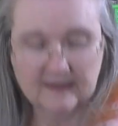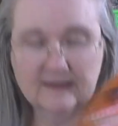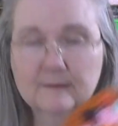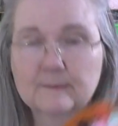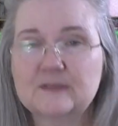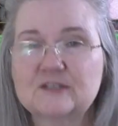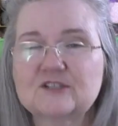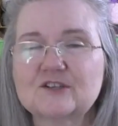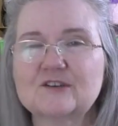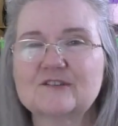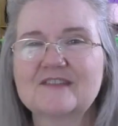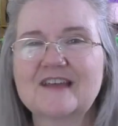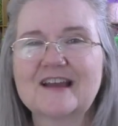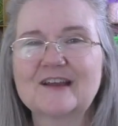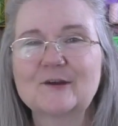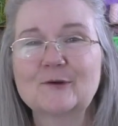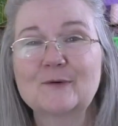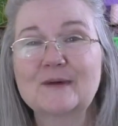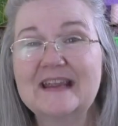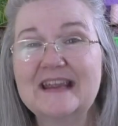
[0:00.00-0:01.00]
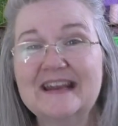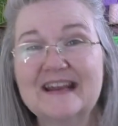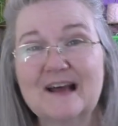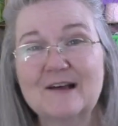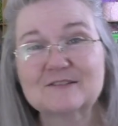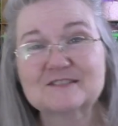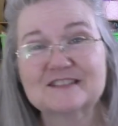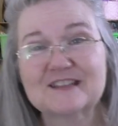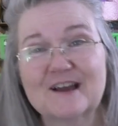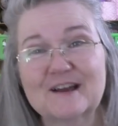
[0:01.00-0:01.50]
let me show you that green.
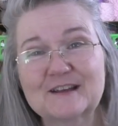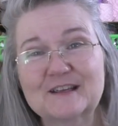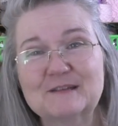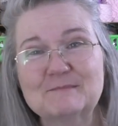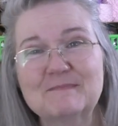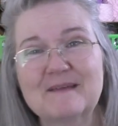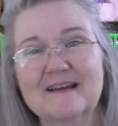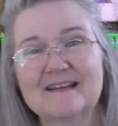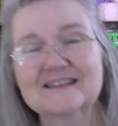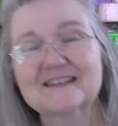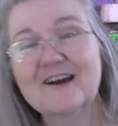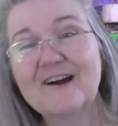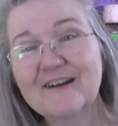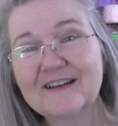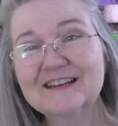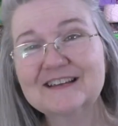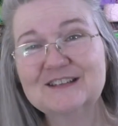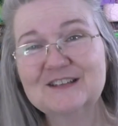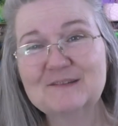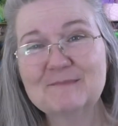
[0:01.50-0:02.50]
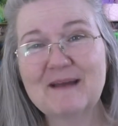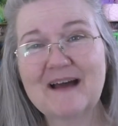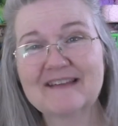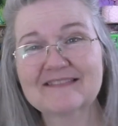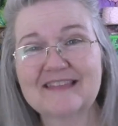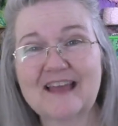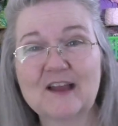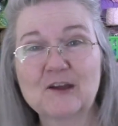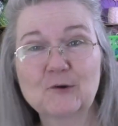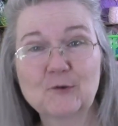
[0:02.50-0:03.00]
I was talking about talking to you
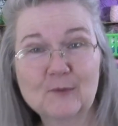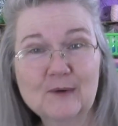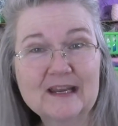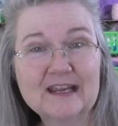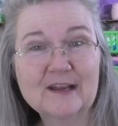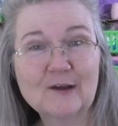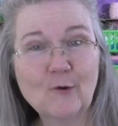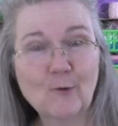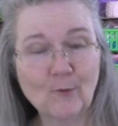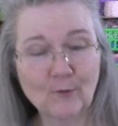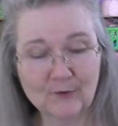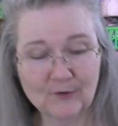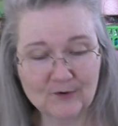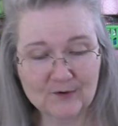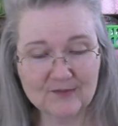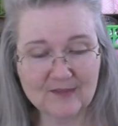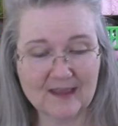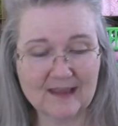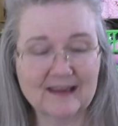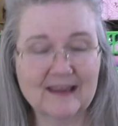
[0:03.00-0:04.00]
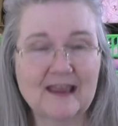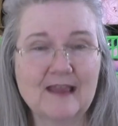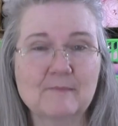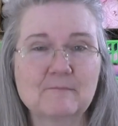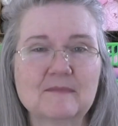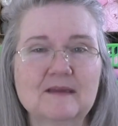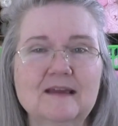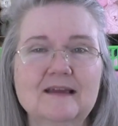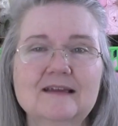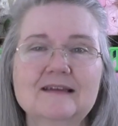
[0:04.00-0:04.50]
about that green corner that
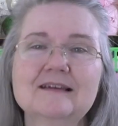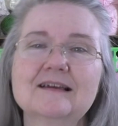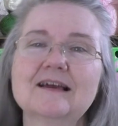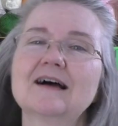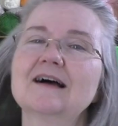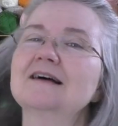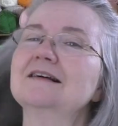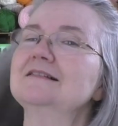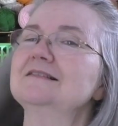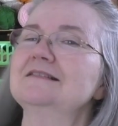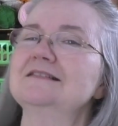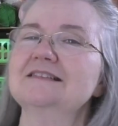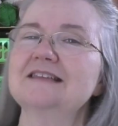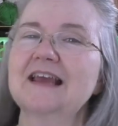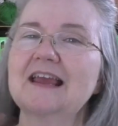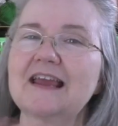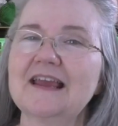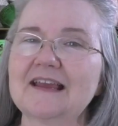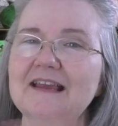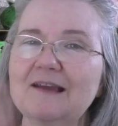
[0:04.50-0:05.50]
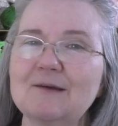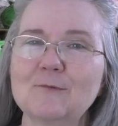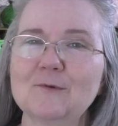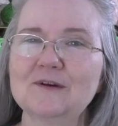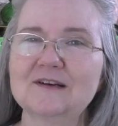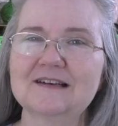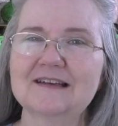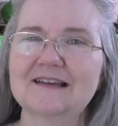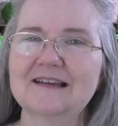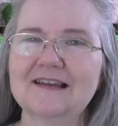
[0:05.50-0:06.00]
kept uh, staying. It
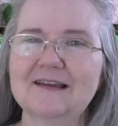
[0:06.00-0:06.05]
wouldn't.